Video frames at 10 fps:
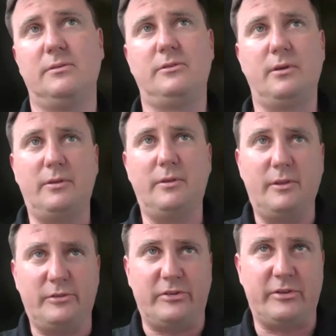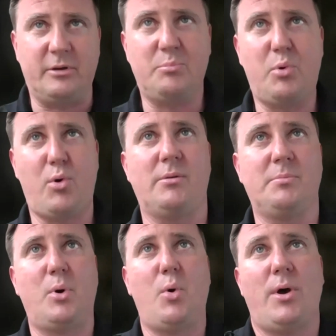So this is an
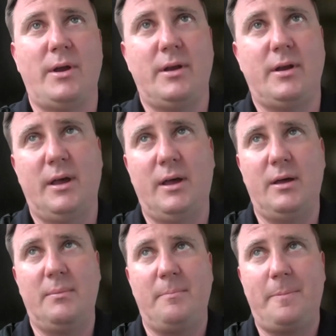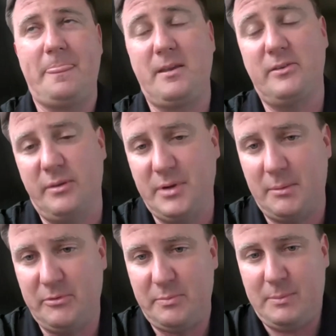important point, because
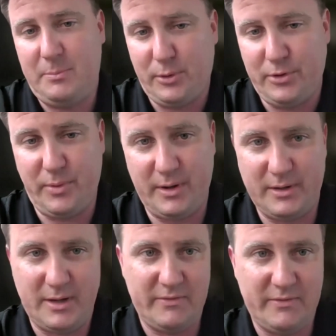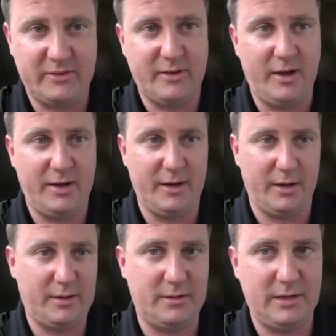sometimes people are doing kind of
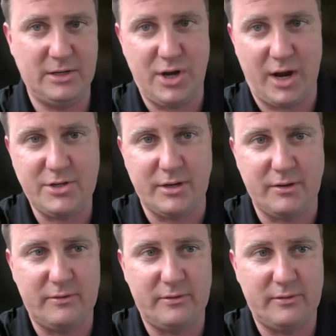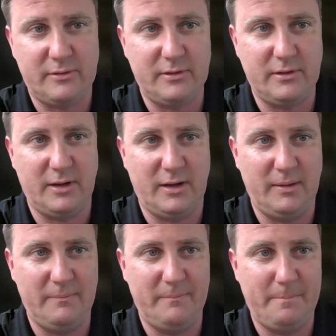exotic injections.
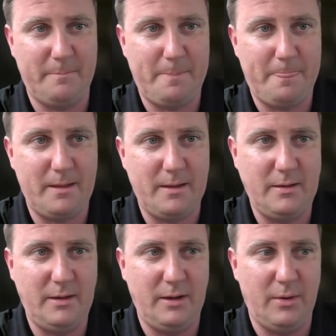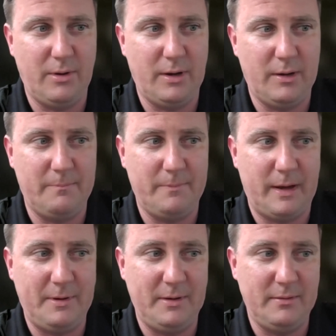I
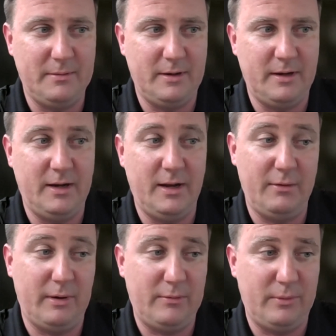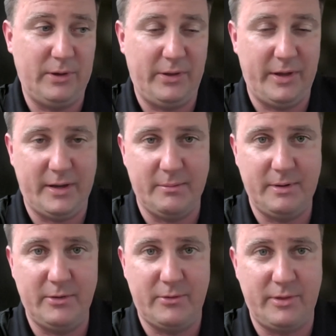mean, and really like a
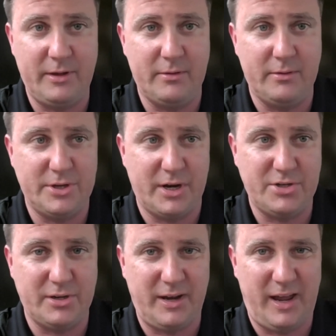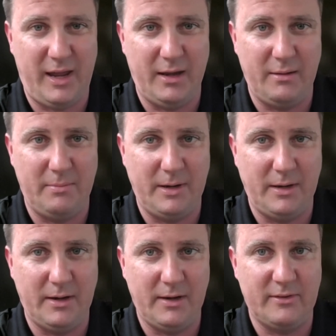intrathecal injection can
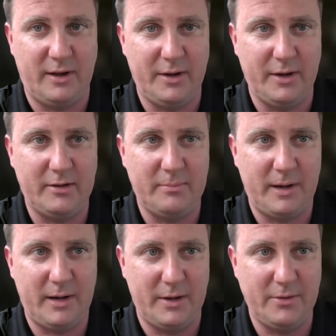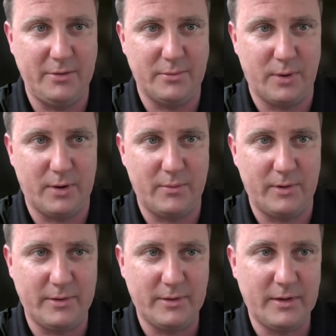be exotic depending on who you're working
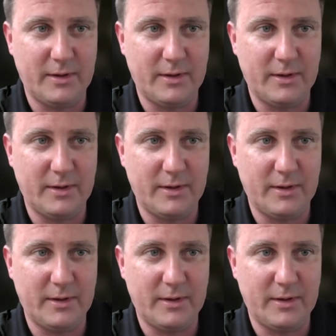with.